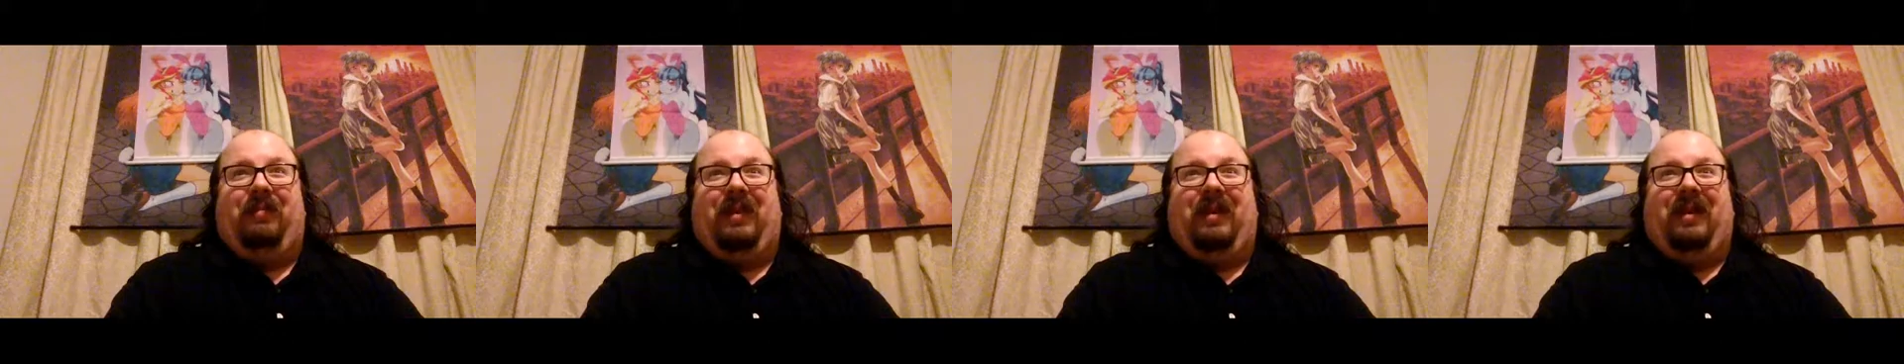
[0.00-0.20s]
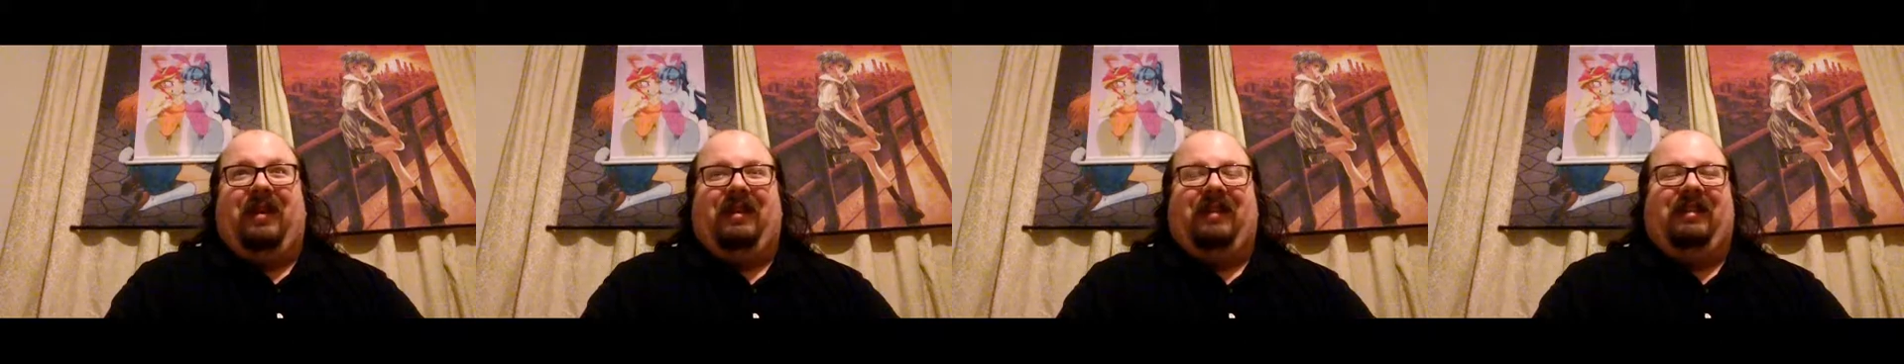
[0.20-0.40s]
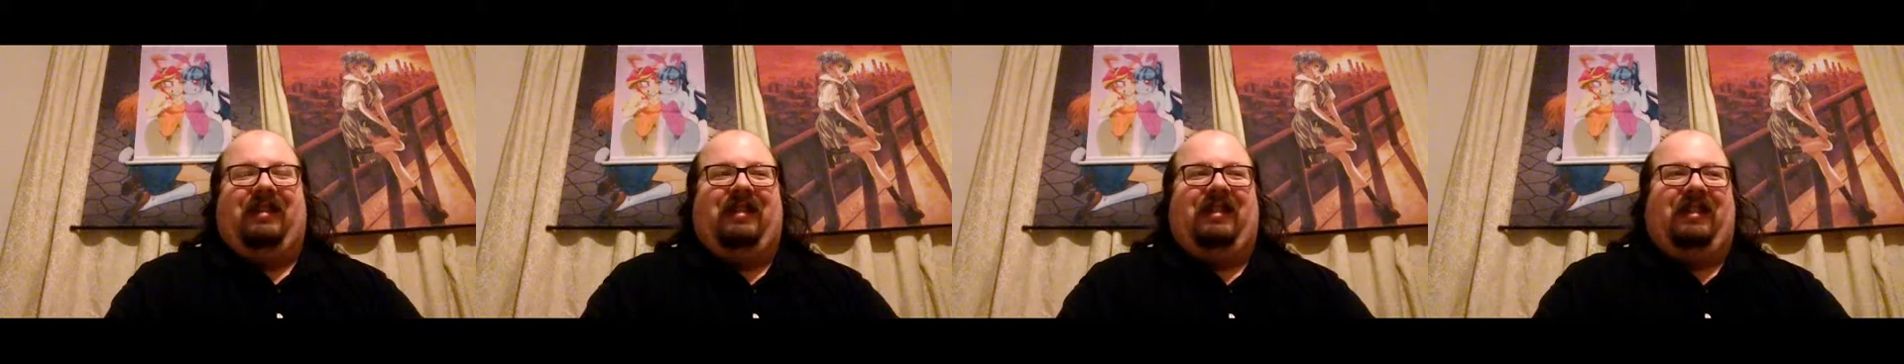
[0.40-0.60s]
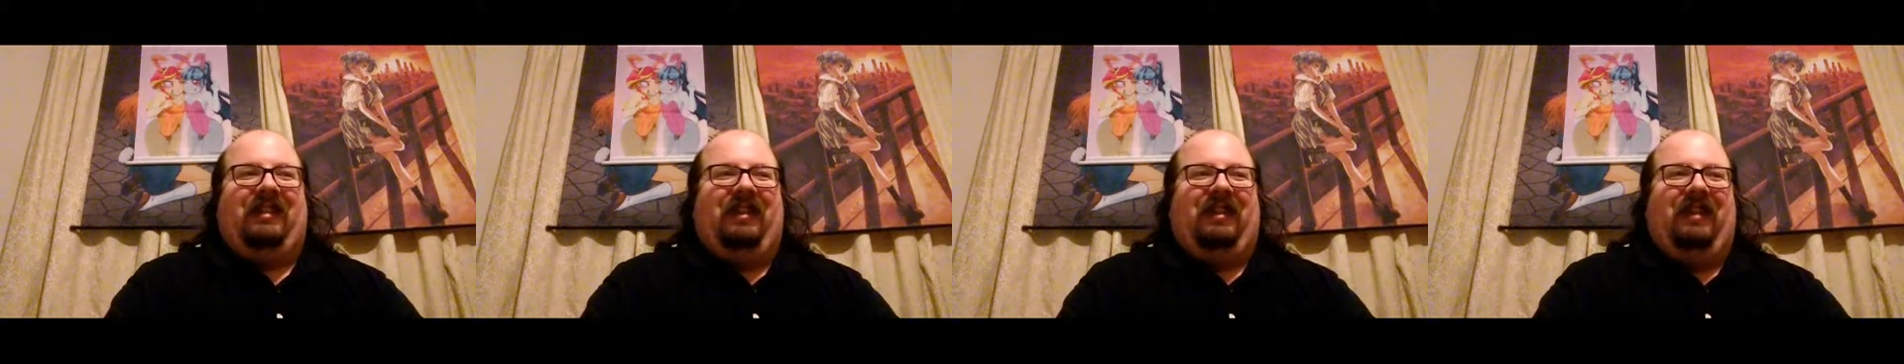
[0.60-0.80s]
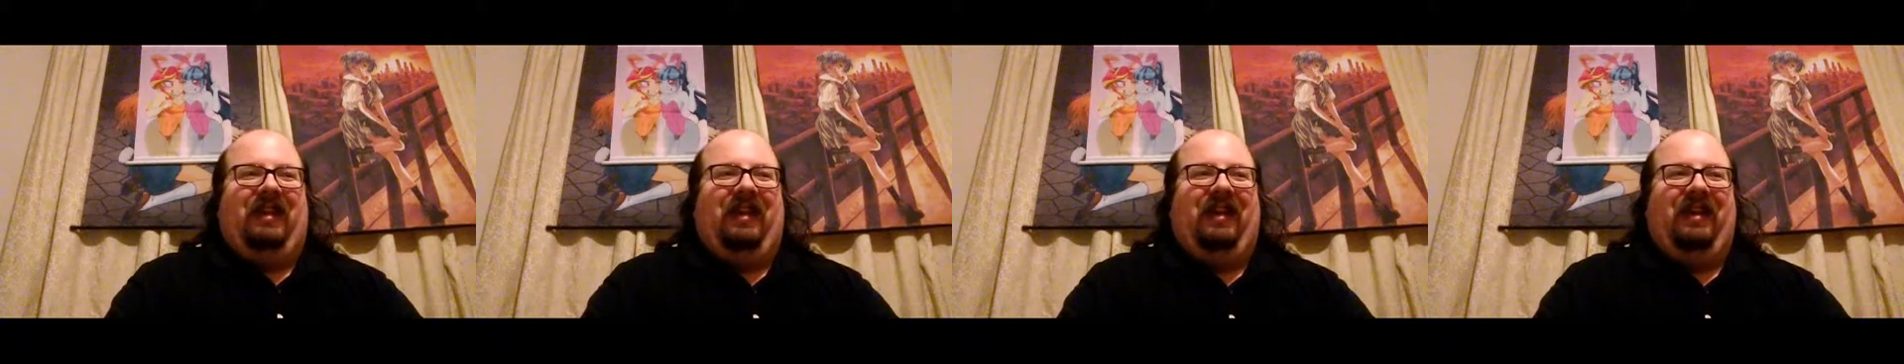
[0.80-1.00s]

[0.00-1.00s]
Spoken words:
minutes.